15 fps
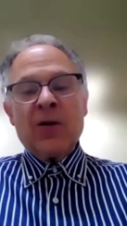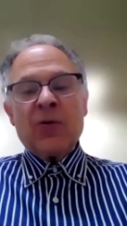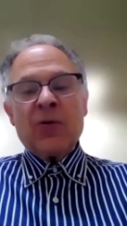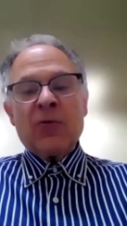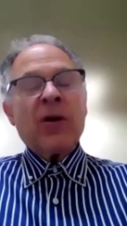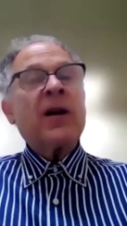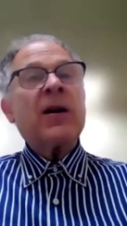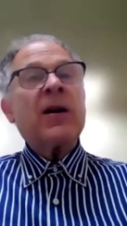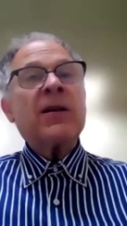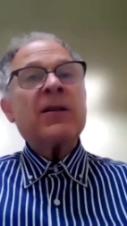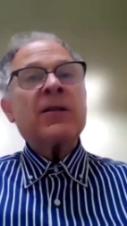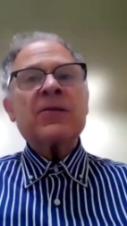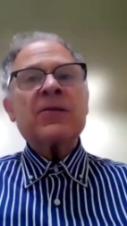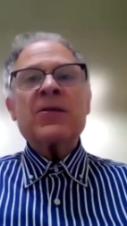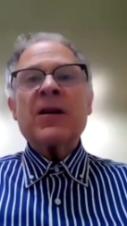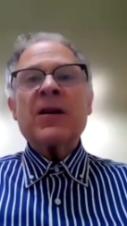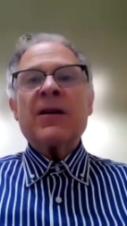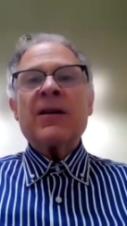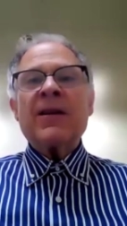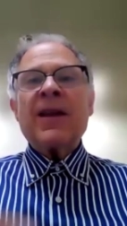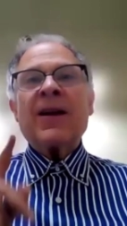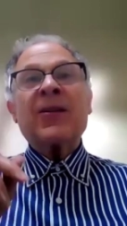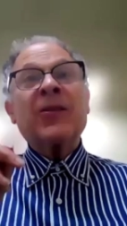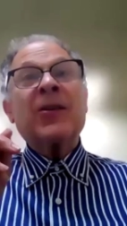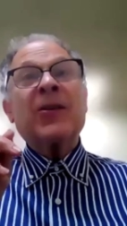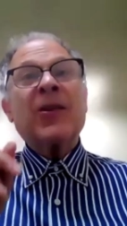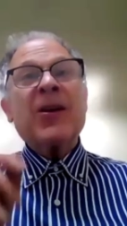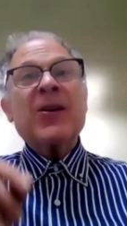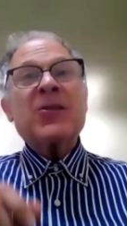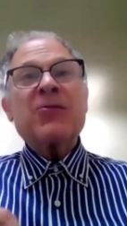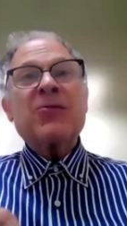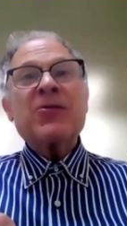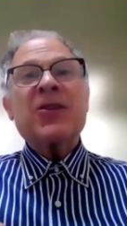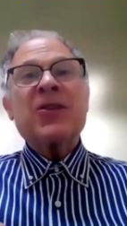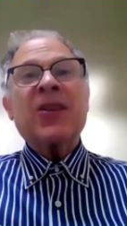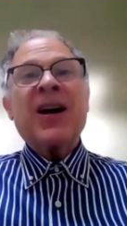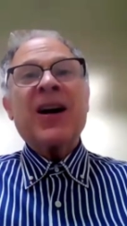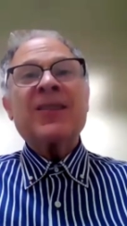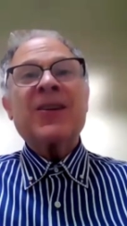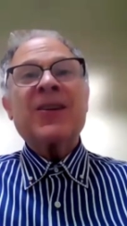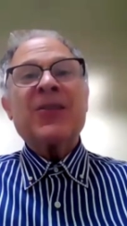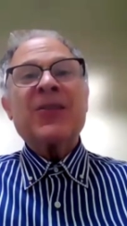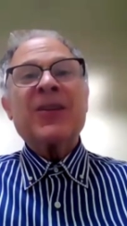red onions, and a little extra cilantro.